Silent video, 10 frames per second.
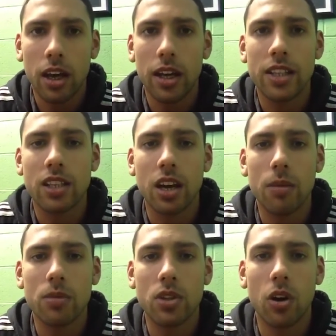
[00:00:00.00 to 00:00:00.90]
In
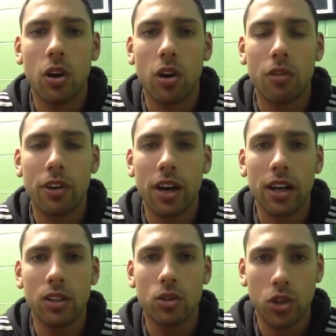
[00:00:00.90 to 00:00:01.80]
terms
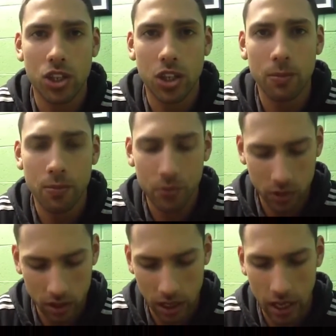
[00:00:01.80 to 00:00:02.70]
of nutrition,
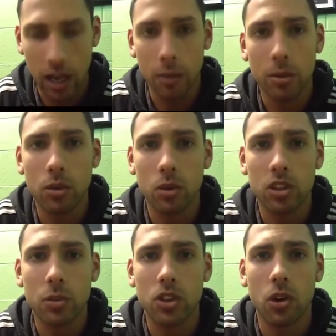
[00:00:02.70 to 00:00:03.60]
you
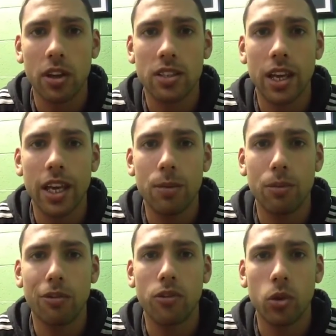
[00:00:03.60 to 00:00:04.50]
want to be trying to eat
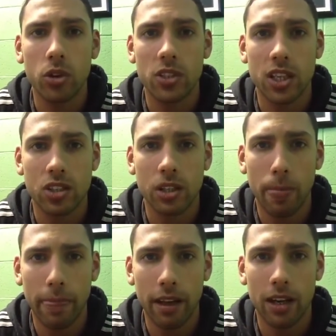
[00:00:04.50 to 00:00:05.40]
before your
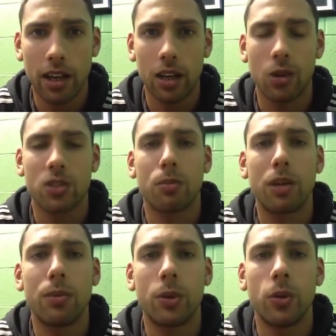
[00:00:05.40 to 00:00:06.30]
session. A lot of
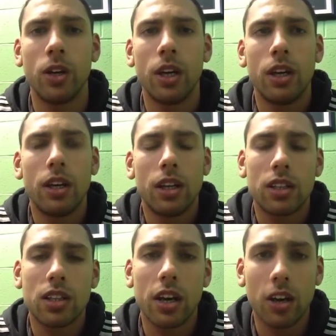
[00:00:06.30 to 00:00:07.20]
people
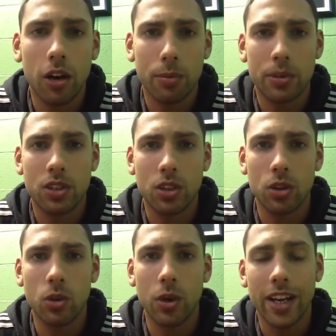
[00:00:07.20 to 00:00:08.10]
turn up to